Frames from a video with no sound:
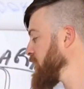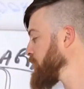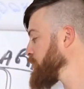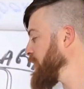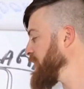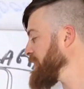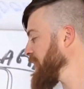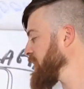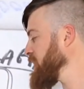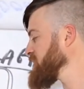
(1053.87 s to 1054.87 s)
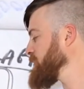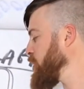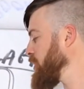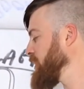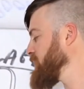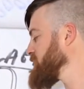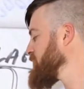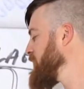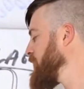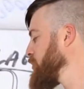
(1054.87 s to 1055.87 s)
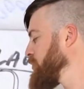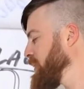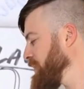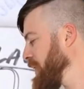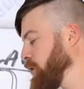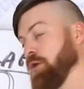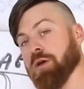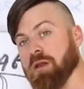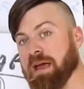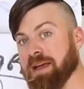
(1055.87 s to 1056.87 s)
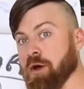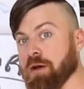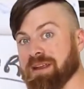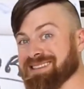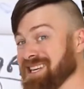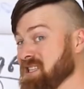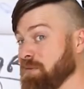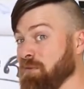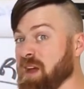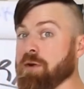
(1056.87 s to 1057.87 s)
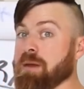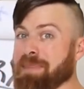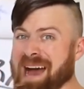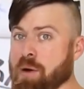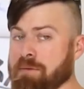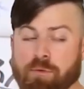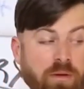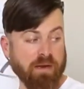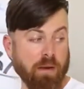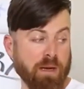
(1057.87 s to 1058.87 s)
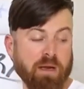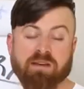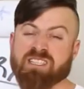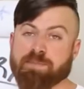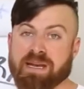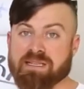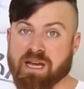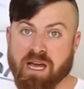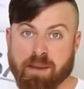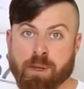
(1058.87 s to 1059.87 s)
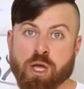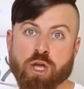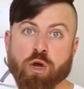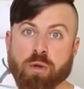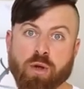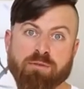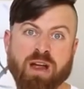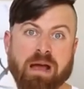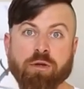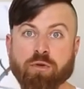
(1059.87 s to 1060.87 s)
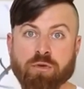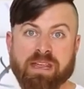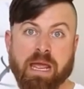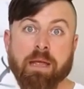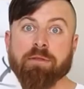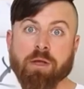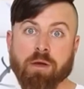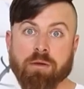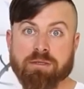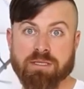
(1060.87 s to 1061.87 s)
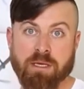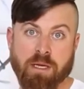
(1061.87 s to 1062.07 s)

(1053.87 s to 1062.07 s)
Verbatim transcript: creating that custom audience, creating that lookalike audience is very powerful. Now, I'm not going to spend time going over how to create those